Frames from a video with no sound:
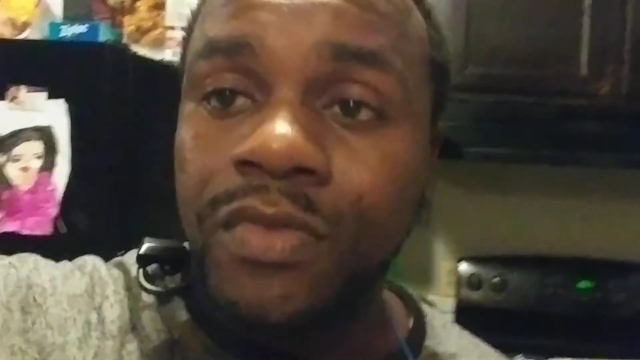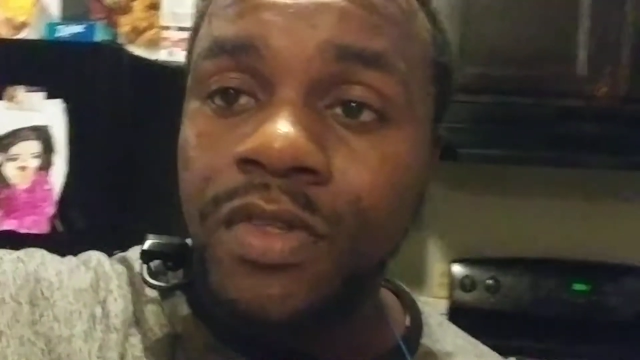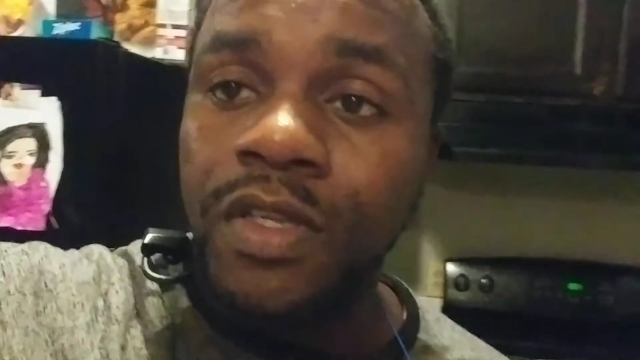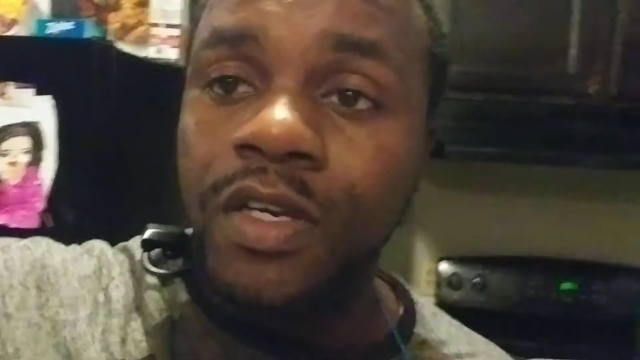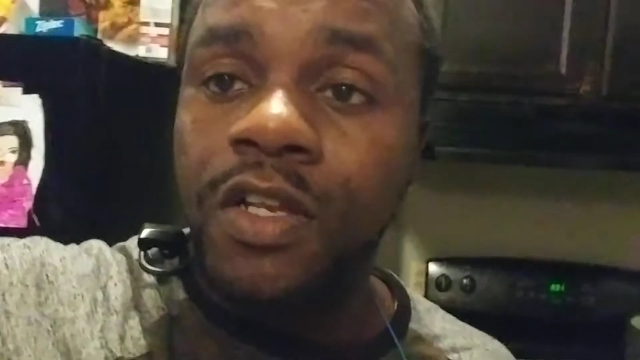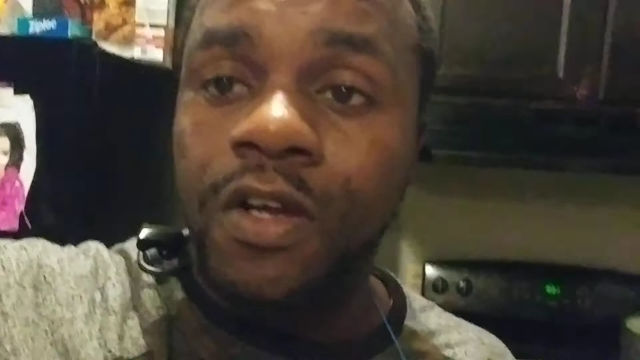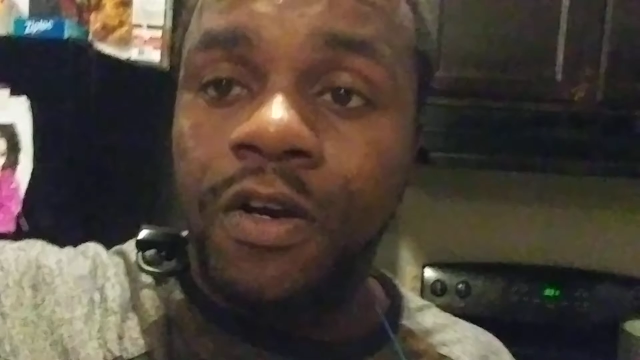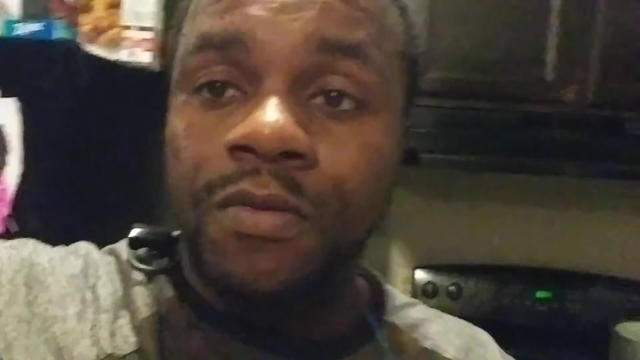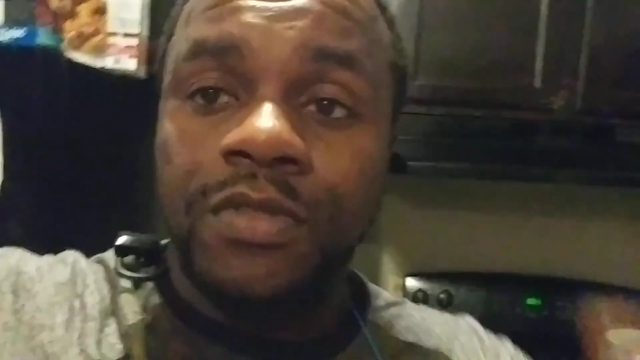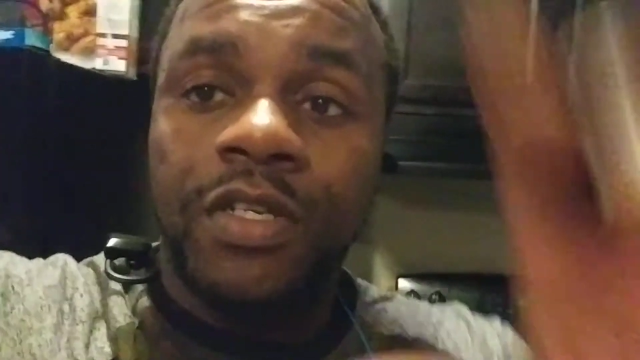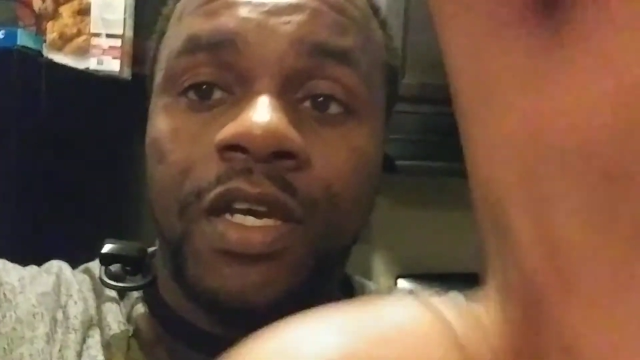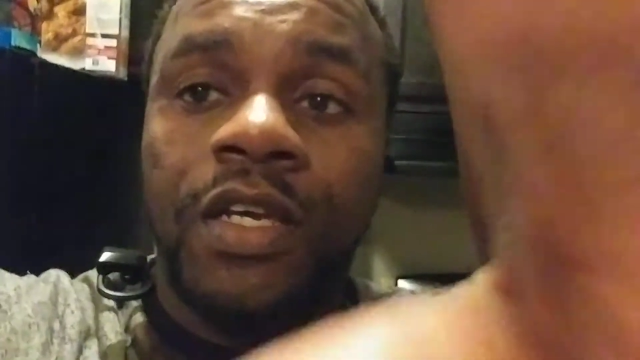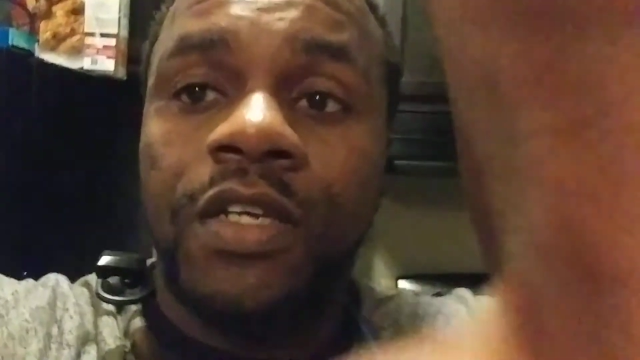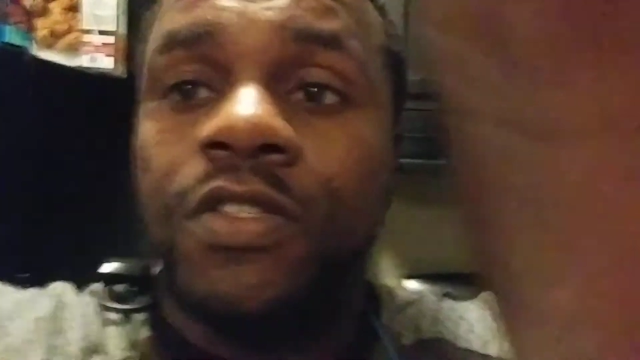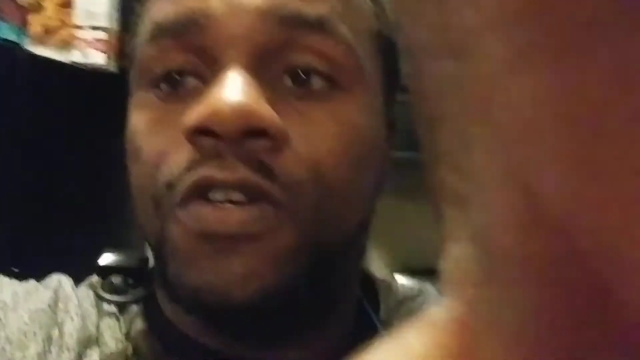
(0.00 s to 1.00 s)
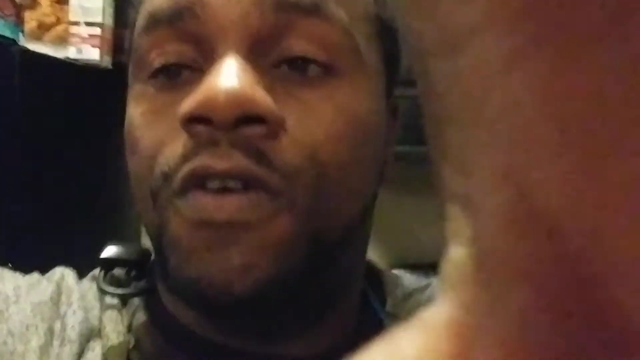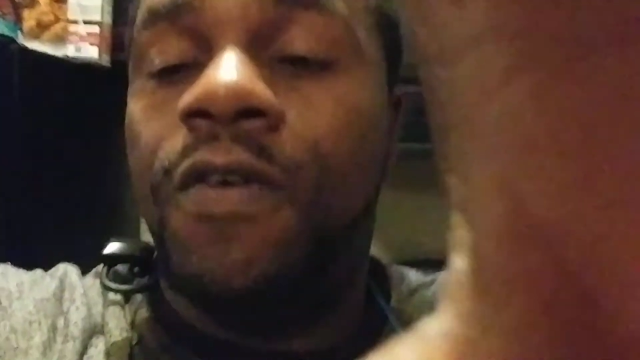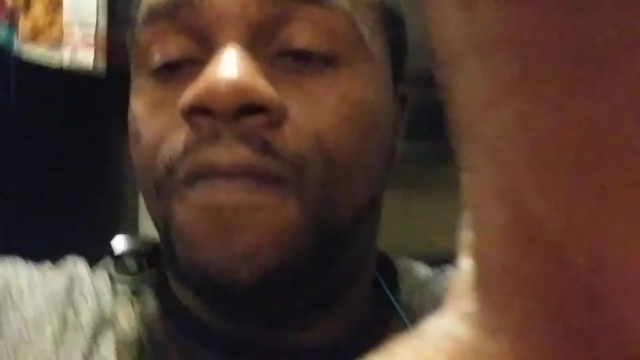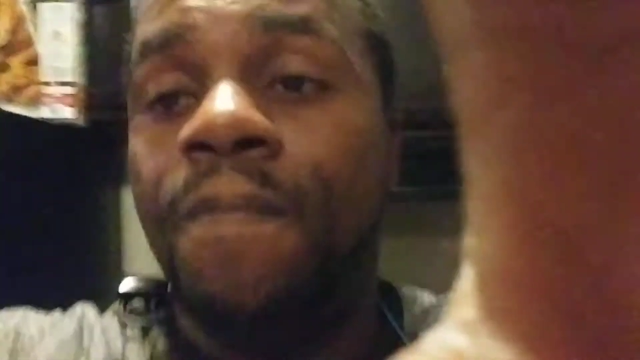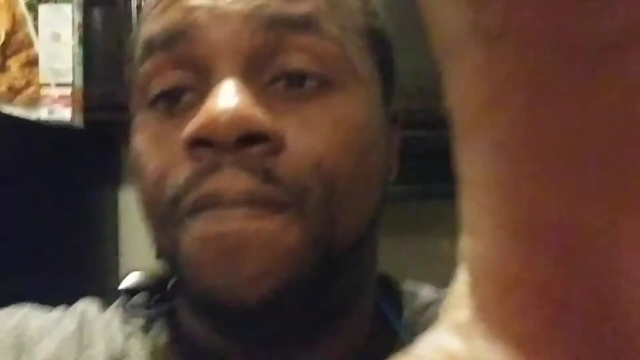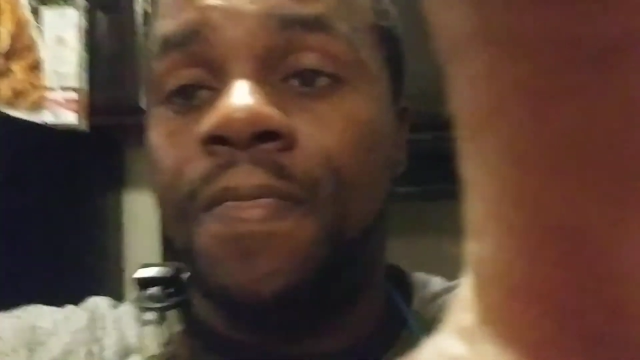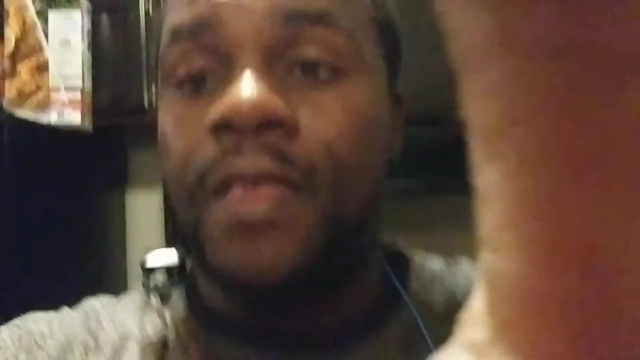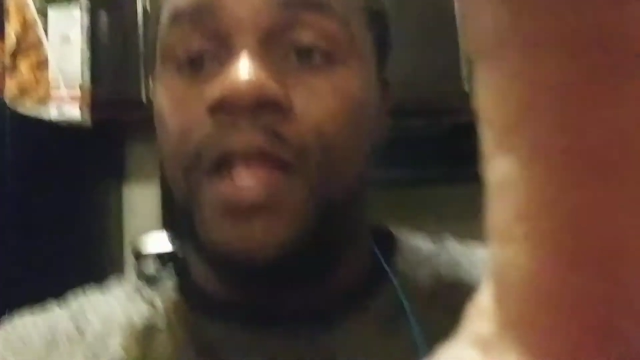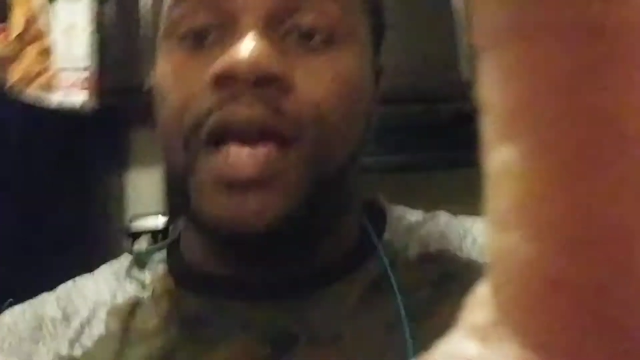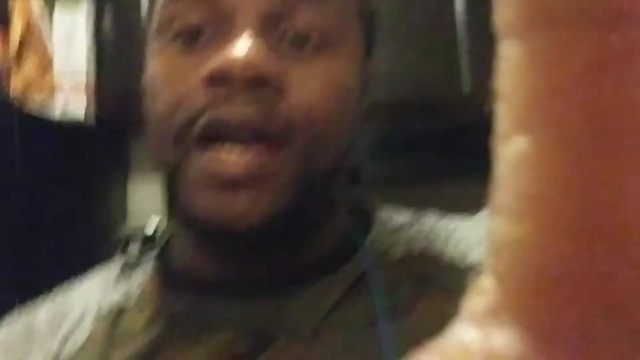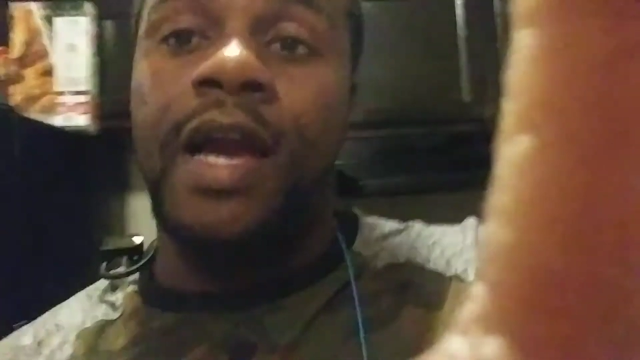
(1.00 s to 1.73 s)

you know what I'm saying? So, like